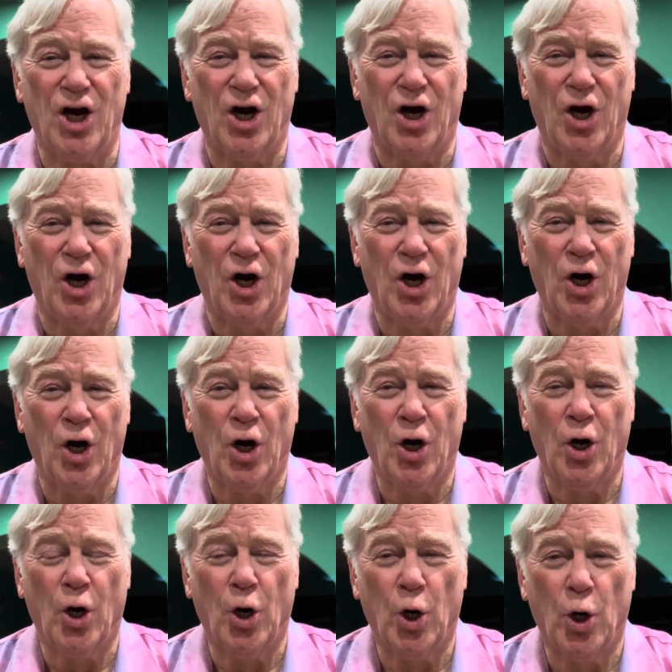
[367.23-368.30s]

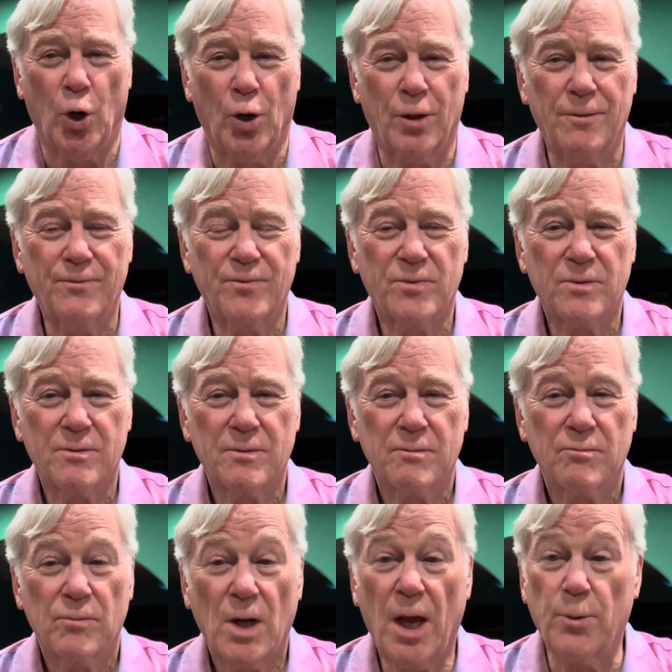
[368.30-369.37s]
Oh.
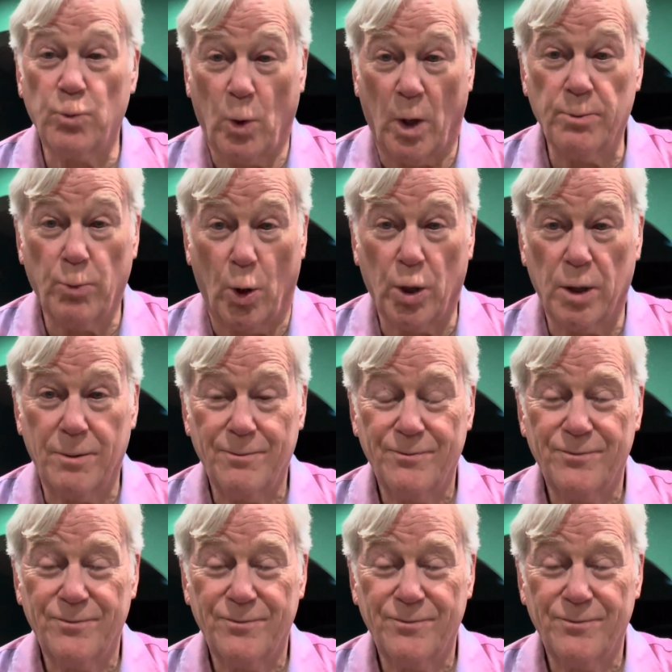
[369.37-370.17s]
And one more.